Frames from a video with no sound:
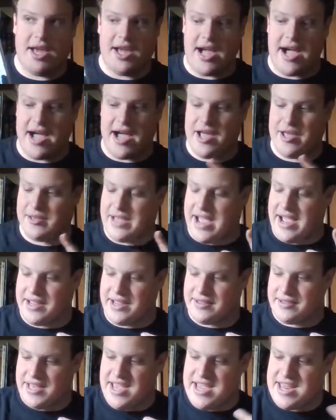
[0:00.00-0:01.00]
I
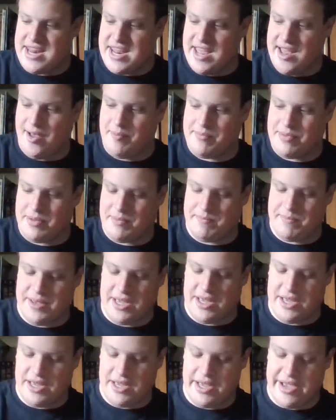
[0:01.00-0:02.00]
can't help but
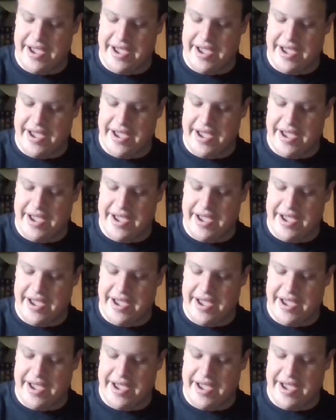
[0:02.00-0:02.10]
be